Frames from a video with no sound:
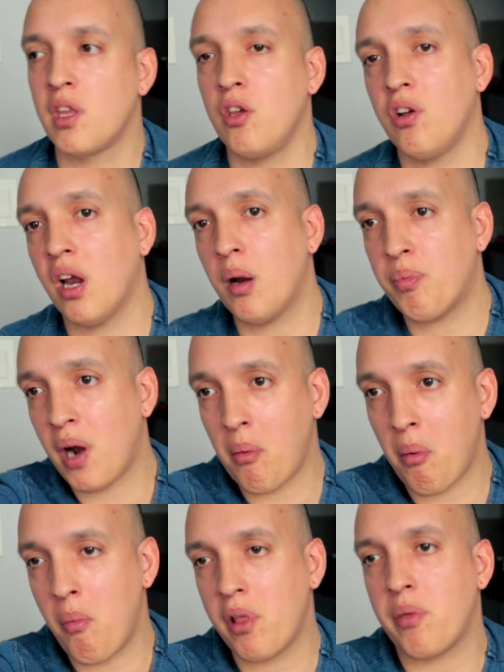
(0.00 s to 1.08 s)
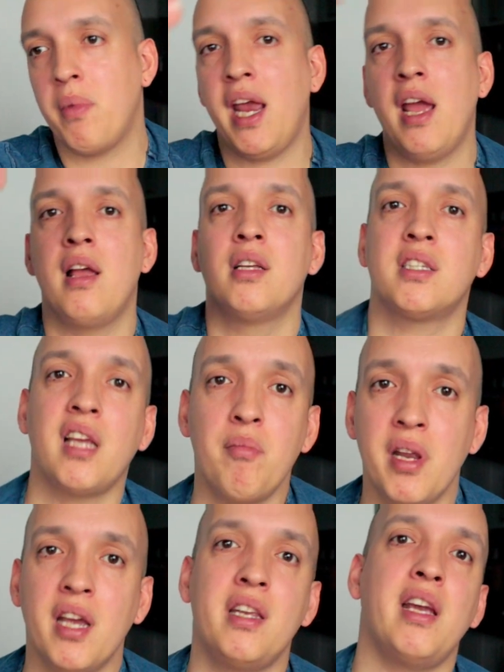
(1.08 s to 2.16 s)
You got a problem with me,
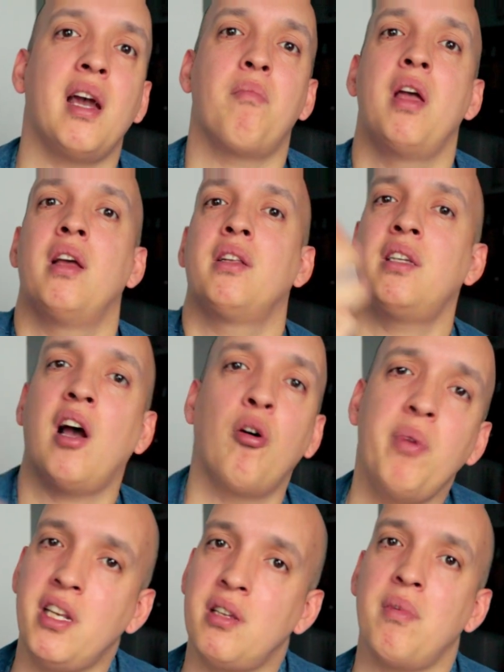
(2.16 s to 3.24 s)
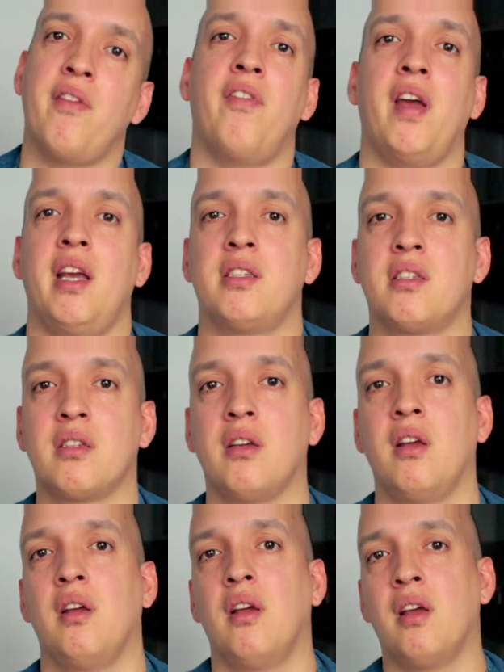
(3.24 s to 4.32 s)
send me a DM. Tell me to my face.
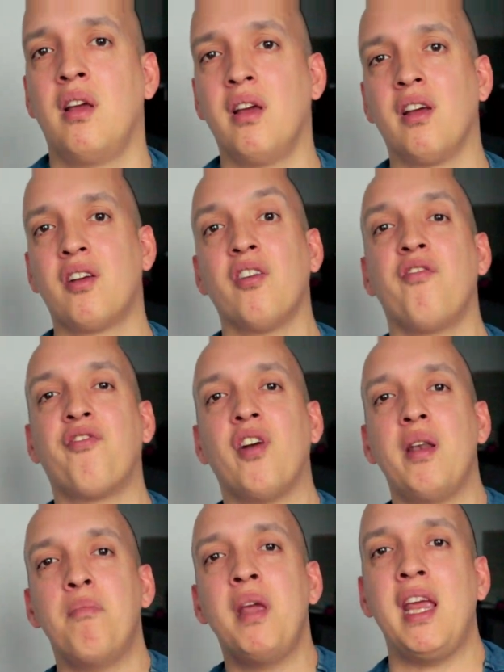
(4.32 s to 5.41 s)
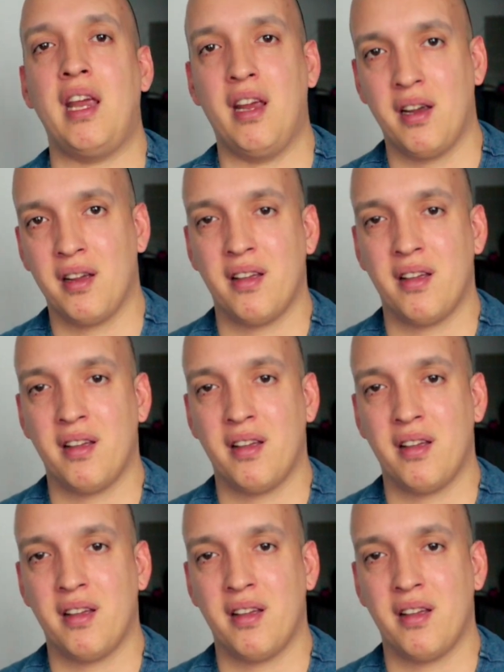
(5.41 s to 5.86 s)
Confront me.